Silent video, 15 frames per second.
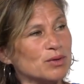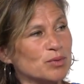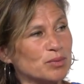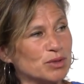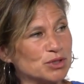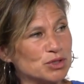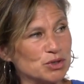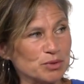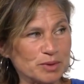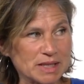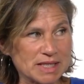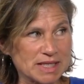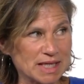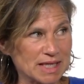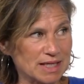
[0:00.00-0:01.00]
you put your
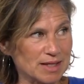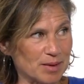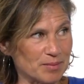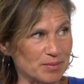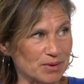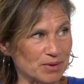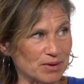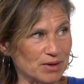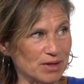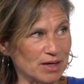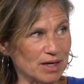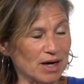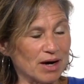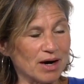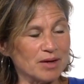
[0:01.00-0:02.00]
receipt number
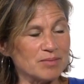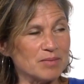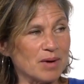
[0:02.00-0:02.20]
on